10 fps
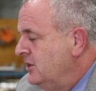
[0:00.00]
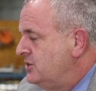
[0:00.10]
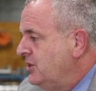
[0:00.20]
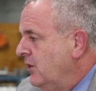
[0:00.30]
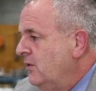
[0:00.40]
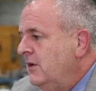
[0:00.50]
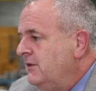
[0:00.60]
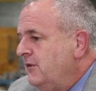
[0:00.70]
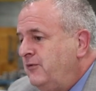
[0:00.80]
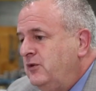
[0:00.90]
So
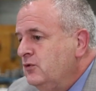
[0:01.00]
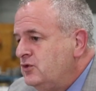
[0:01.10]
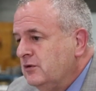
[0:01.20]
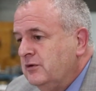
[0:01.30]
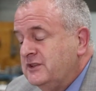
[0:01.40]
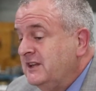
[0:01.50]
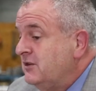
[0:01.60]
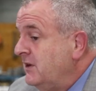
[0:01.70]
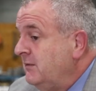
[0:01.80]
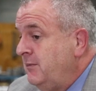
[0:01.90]
the future looks
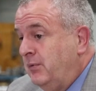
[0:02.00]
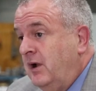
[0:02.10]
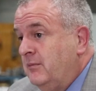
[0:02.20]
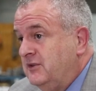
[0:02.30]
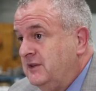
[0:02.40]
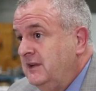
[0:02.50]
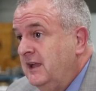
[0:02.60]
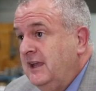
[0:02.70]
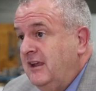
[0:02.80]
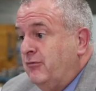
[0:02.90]
incredibly promising.
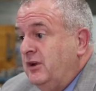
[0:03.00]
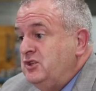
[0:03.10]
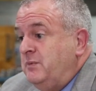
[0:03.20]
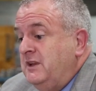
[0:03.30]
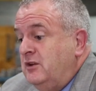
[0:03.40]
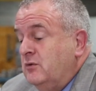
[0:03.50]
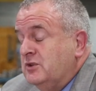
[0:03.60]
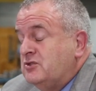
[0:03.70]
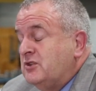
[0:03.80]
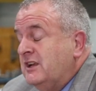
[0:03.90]
And for HPQ,
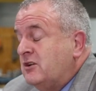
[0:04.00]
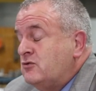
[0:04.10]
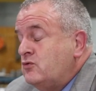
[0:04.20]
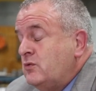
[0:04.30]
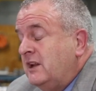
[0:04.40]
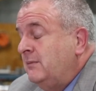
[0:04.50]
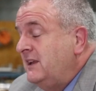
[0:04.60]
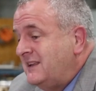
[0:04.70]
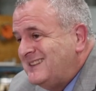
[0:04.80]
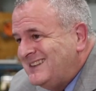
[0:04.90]
what's
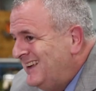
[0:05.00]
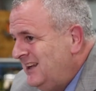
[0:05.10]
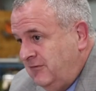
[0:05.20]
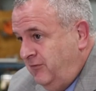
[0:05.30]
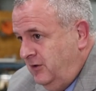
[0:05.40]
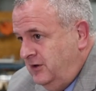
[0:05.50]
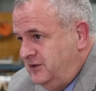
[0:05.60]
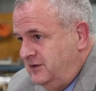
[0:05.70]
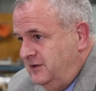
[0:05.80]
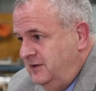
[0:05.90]
incredibly exciting for
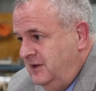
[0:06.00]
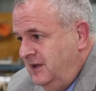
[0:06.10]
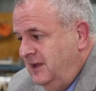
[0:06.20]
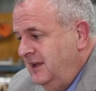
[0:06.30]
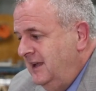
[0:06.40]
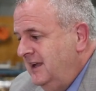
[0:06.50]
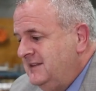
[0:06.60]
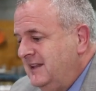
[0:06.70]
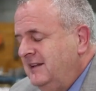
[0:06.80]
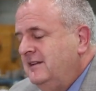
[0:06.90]
us
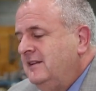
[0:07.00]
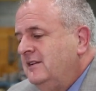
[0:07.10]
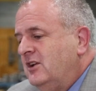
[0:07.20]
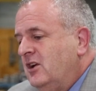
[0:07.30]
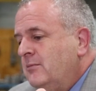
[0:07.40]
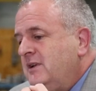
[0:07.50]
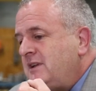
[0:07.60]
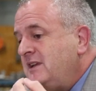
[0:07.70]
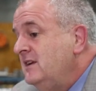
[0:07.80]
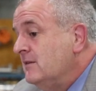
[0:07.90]
is that in the
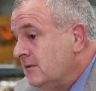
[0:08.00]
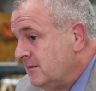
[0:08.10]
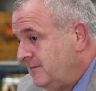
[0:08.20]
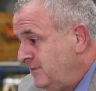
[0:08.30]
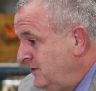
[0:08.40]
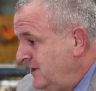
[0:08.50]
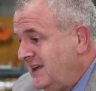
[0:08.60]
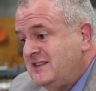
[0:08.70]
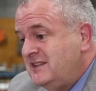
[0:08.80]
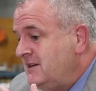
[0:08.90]
coming year,
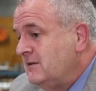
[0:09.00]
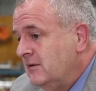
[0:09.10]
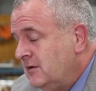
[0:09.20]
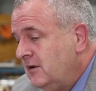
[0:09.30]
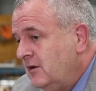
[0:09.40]
next year,